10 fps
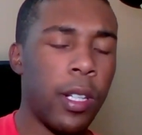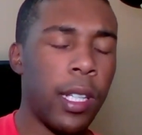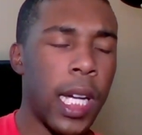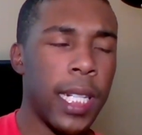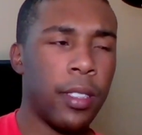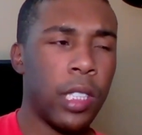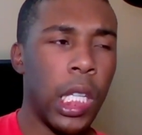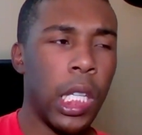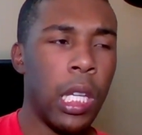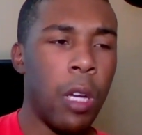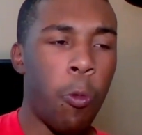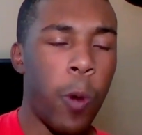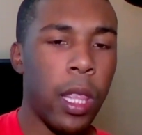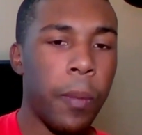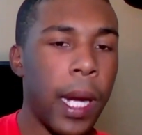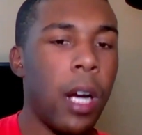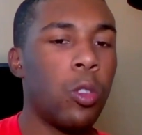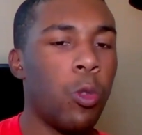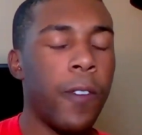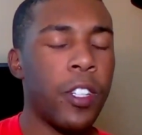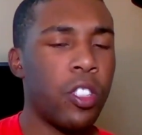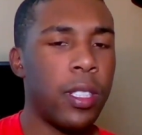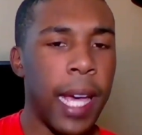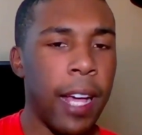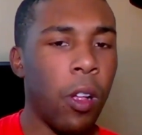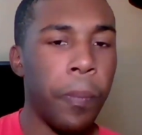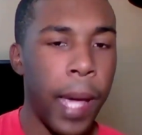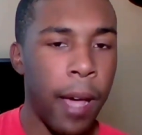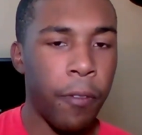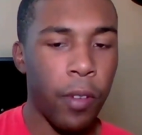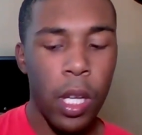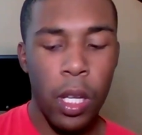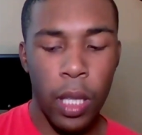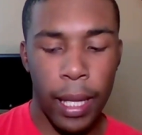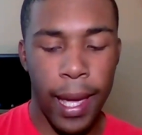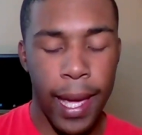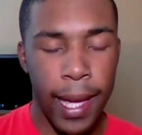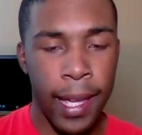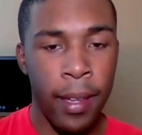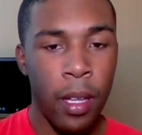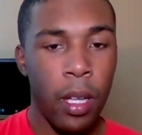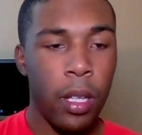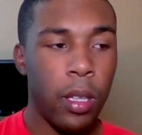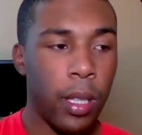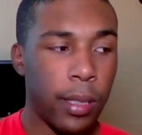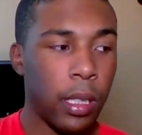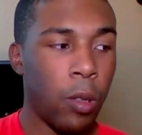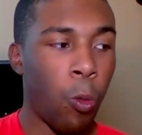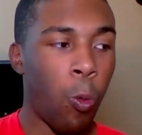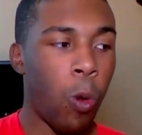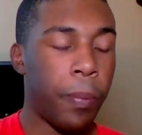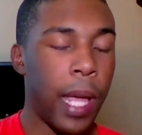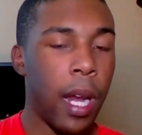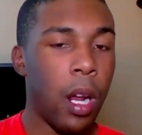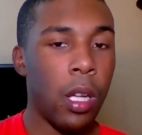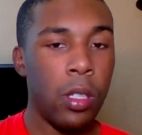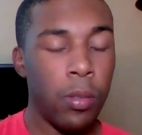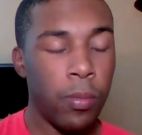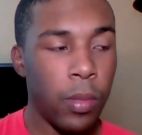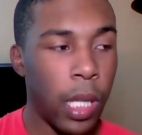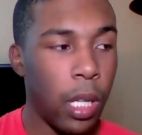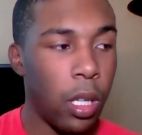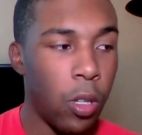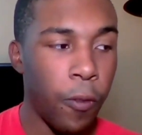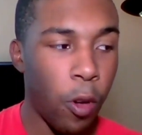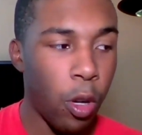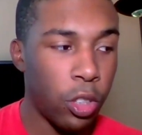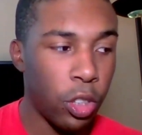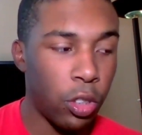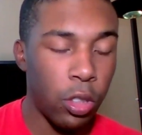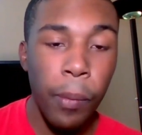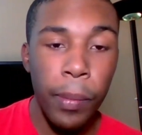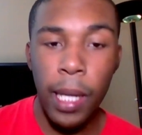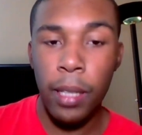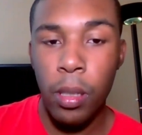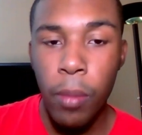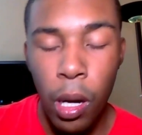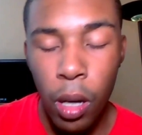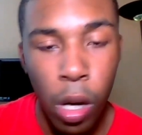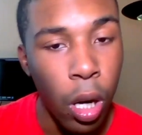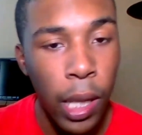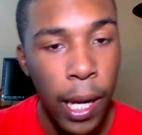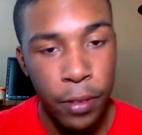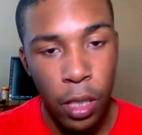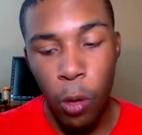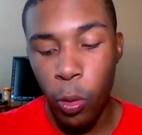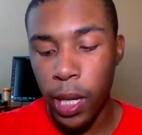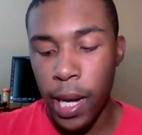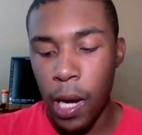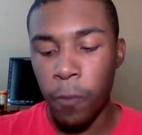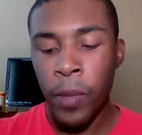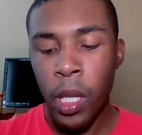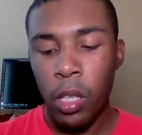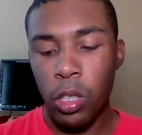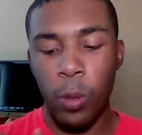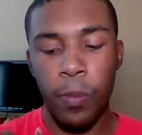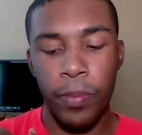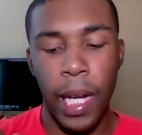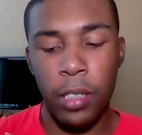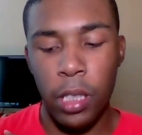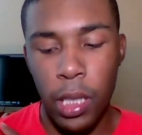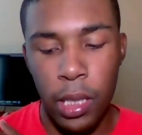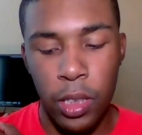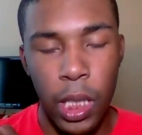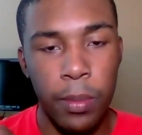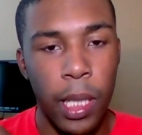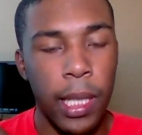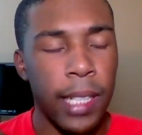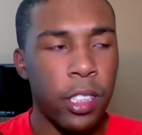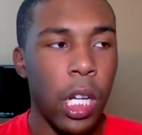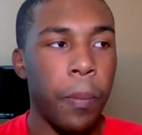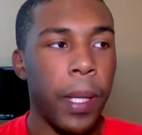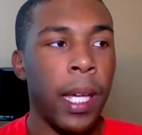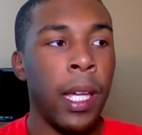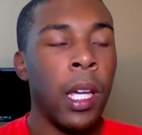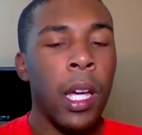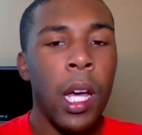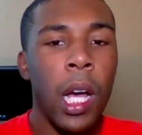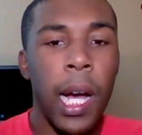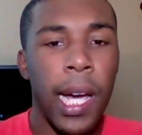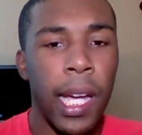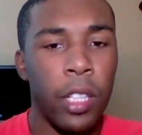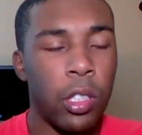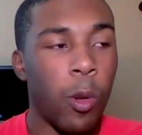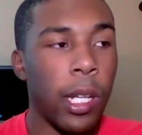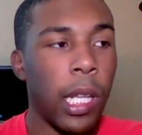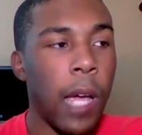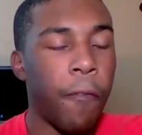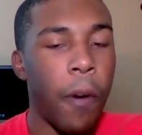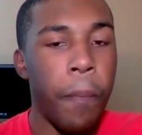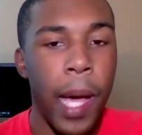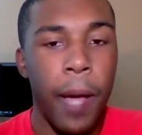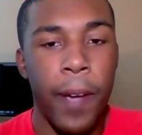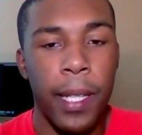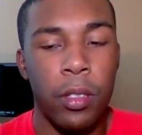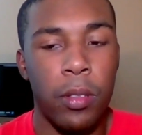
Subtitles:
storyline to see when the parents will eventually tell Beth, like, hey, listen, we're planning on getting a divorce, just some things in our lives are not working out. So that seems like that's going to be a storyline for Beth